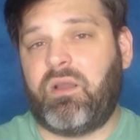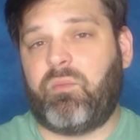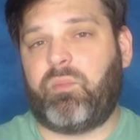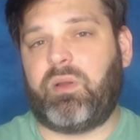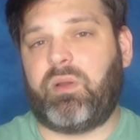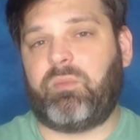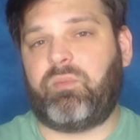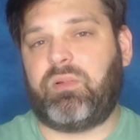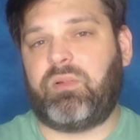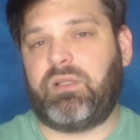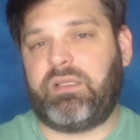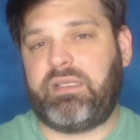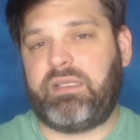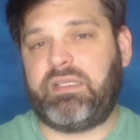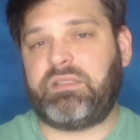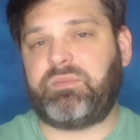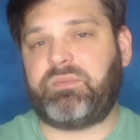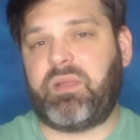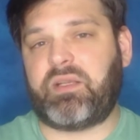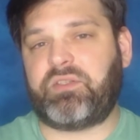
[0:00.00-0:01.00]
but
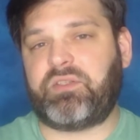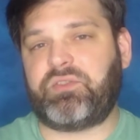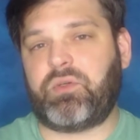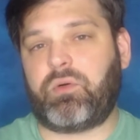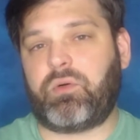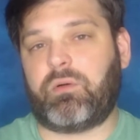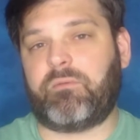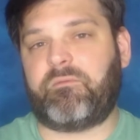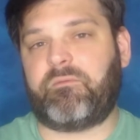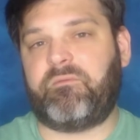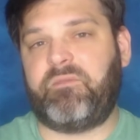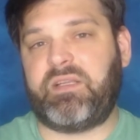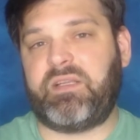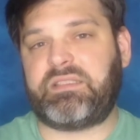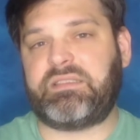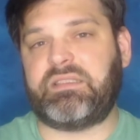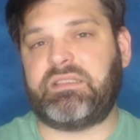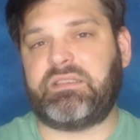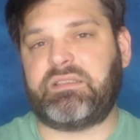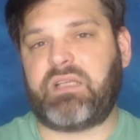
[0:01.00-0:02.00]
please make sure it
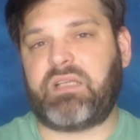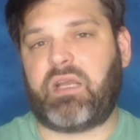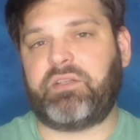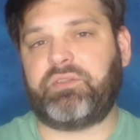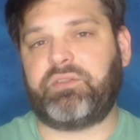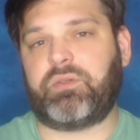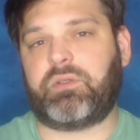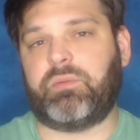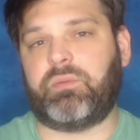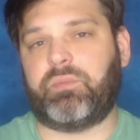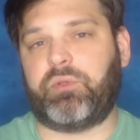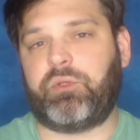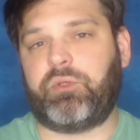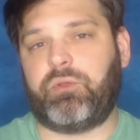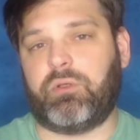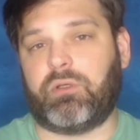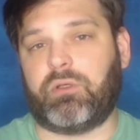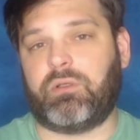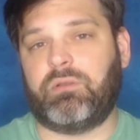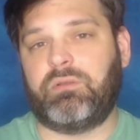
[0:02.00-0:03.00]
fits inside your
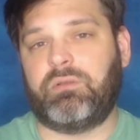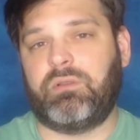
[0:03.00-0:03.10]
computer.